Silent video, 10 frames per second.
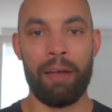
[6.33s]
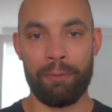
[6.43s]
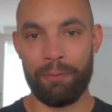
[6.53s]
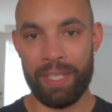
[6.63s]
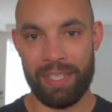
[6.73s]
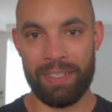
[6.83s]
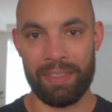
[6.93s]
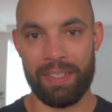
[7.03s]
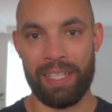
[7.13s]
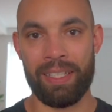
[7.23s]

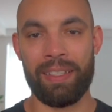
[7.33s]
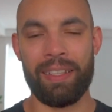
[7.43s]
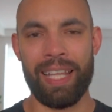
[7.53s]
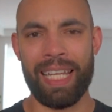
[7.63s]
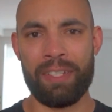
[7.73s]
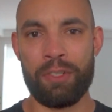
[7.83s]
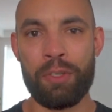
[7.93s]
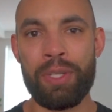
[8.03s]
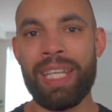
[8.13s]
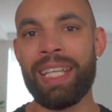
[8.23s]
physical skill that is
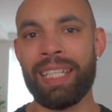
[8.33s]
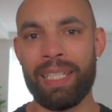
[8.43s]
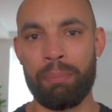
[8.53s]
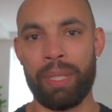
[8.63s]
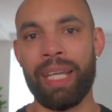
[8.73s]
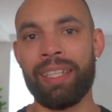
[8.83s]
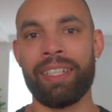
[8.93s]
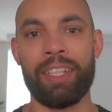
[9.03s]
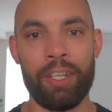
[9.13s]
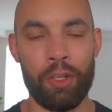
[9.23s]
uniquely
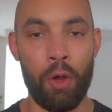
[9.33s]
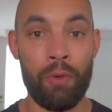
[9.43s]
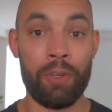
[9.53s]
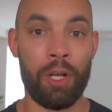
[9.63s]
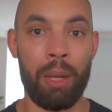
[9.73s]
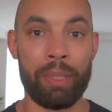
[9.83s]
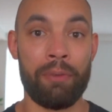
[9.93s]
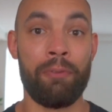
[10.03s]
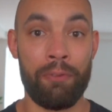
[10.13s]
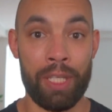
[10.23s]
dependent on overcoming
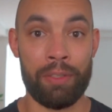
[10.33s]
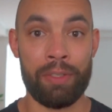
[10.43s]
fear,